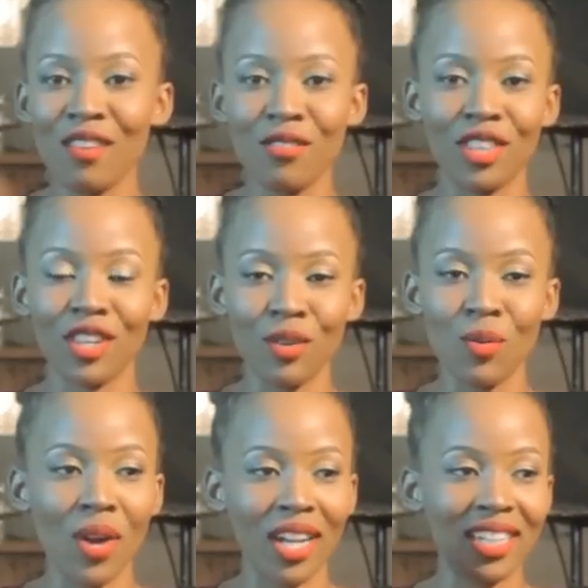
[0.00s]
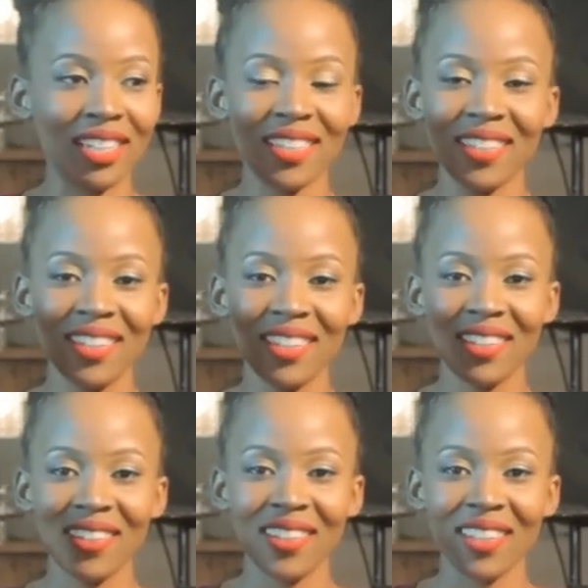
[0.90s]
everything went,
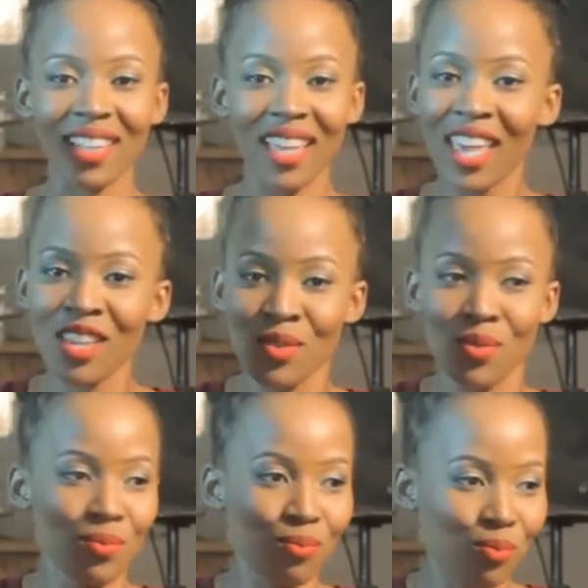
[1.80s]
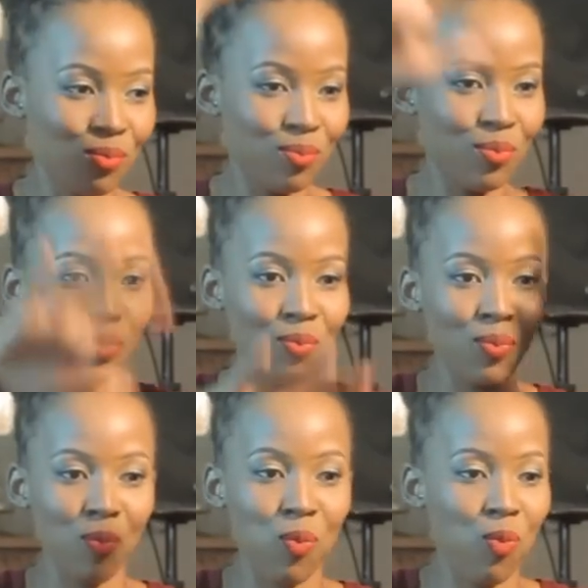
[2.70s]
hey,
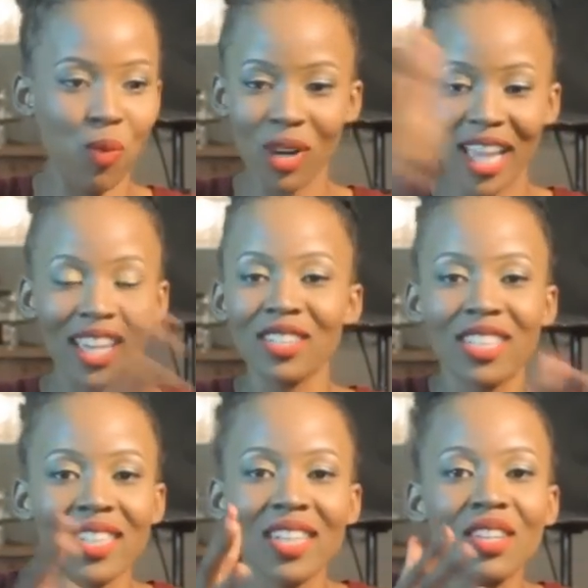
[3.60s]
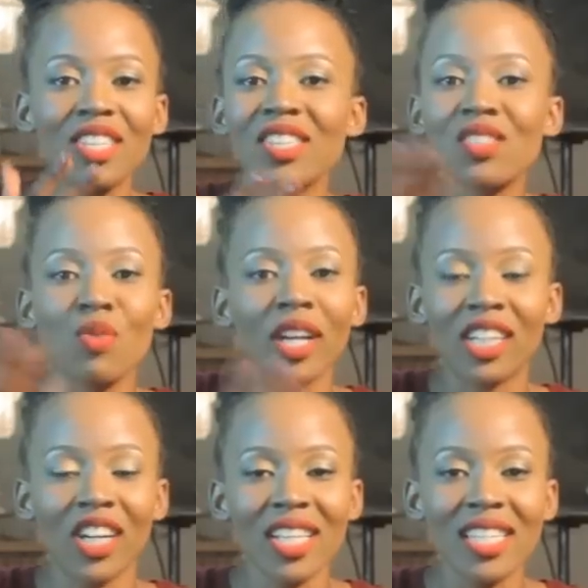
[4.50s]
like, it just
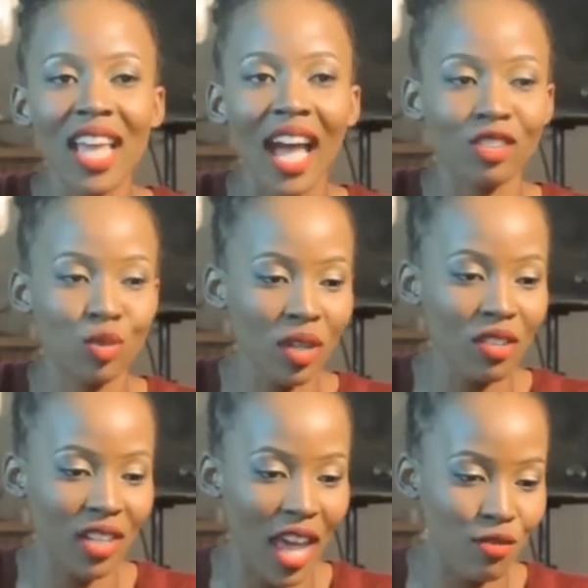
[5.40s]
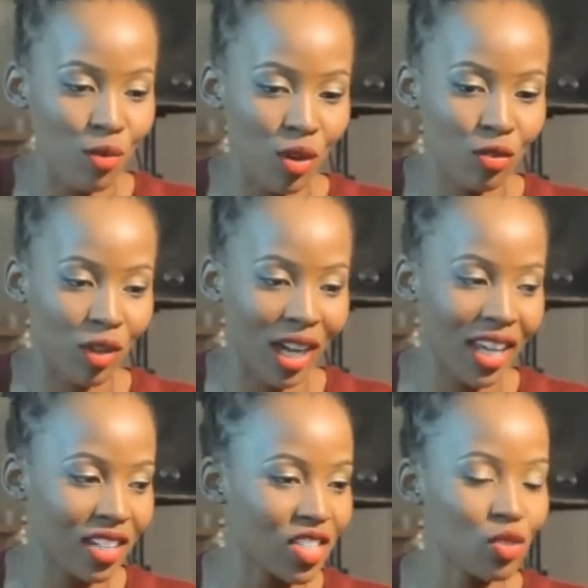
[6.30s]
went crazy. I don't even have a word for it.
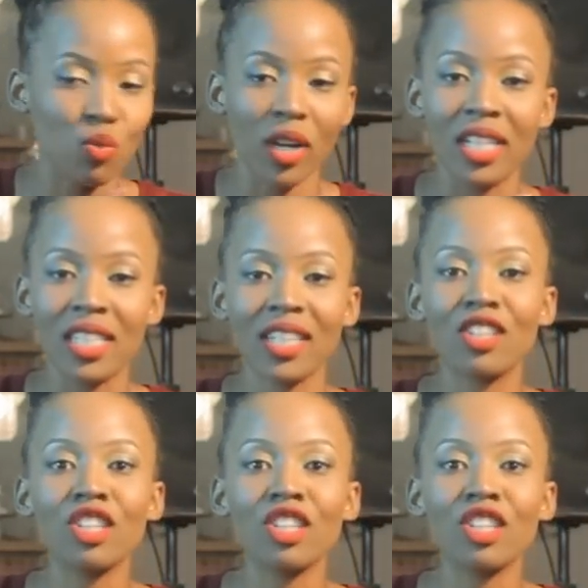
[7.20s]
Like, it just went